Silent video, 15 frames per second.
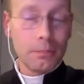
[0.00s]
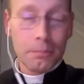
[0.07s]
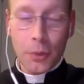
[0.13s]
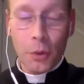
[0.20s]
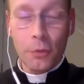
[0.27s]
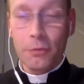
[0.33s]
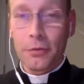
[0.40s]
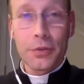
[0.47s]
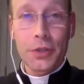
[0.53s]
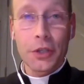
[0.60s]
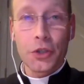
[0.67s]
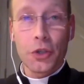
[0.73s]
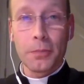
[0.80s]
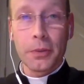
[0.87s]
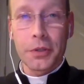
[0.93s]
Pope
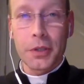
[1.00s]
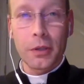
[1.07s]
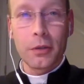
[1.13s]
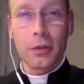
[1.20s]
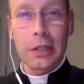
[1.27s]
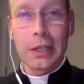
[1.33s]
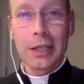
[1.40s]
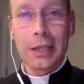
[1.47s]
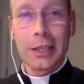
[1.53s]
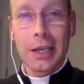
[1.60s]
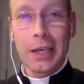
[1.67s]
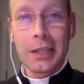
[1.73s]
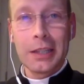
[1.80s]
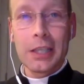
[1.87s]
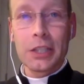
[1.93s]
St. John Paul II,
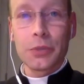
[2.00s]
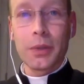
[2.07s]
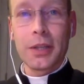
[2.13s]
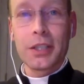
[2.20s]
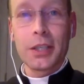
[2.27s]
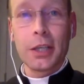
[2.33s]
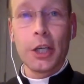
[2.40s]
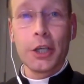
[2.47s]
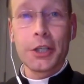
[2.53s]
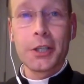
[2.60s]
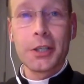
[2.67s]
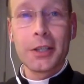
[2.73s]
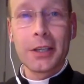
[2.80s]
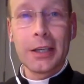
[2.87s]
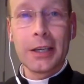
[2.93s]
he deals with this a lot.
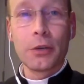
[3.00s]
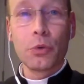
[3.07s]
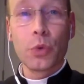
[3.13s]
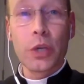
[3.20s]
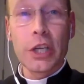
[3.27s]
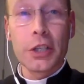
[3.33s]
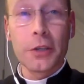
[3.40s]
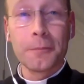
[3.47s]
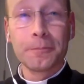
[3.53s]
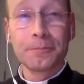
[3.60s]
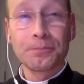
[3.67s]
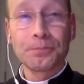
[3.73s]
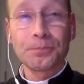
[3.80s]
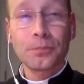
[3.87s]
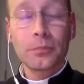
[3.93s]
Reason.
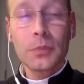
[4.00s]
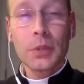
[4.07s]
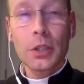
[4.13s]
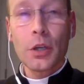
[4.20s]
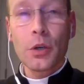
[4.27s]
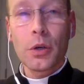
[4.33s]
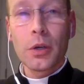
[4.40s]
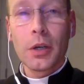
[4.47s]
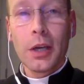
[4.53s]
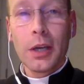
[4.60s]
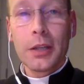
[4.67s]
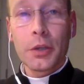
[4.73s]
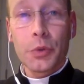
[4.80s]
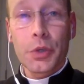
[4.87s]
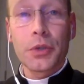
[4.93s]

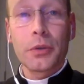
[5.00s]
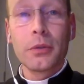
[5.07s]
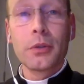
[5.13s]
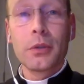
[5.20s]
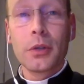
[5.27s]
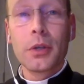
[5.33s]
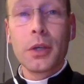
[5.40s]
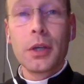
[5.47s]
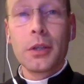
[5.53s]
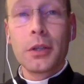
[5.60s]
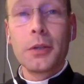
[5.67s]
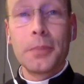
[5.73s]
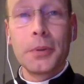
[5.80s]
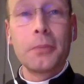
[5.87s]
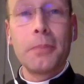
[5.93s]
The reason
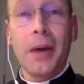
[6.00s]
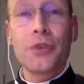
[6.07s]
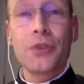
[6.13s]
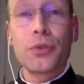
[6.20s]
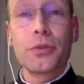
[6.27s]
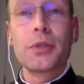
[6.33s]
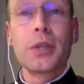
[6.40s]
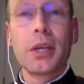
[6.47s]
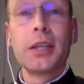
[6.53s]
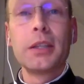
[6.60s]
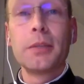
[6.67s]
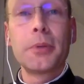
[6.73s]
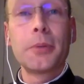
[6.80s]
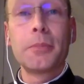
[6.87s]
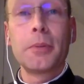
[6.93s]
to put passions in
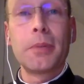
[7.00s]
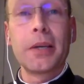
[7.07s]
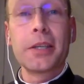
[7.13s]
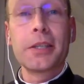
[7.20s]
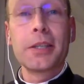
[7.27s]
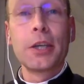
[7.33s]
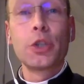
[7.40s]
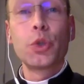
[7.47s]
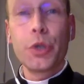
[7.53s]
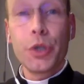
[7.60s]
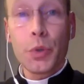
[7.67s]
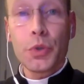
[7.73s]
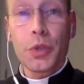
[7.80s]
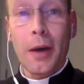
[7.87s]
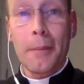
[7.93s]
the proper place, to
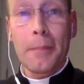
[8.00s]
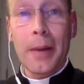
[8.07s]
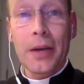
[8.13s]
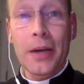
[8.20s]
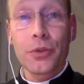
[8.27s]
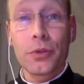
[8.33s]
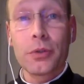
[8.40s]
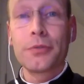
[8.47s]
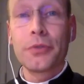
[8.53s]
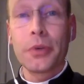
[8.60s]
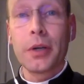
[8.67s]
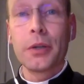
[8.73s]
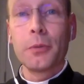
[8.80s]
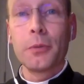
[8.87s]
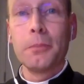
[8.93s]
use our passions
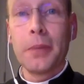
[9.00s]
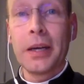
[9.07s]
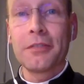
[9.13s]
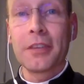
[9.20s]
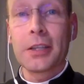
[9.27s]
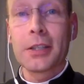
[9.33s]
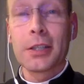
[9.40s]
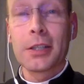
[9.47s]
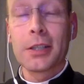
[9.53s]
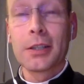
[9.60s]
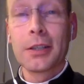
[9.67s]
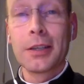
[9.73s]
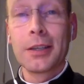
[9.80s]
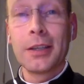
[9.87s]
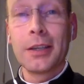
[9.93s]
for our own benefits.
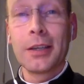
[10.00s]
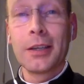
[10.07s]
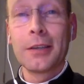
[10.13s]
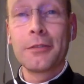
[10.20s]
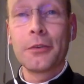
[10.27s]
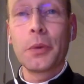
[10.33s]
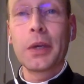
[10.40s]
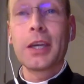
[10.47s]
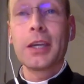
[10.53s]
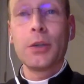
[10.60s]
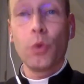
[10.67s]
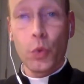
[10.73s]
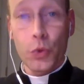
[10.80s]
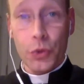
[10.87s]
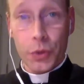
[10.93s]
For we can
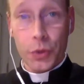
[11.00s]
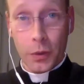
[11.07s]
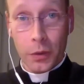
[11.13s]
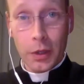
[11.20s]
also